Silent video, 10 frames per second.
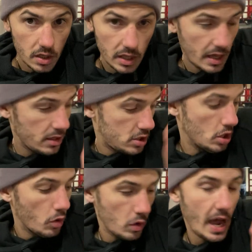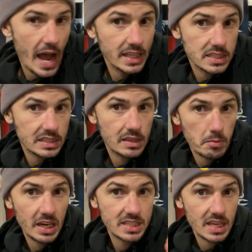Yeah, the shoulder adds
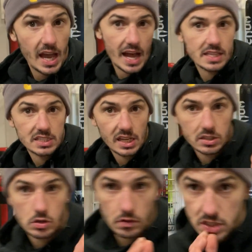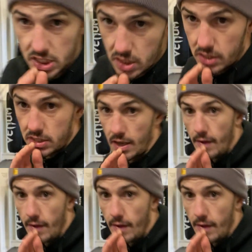stability, it adds extra resistance.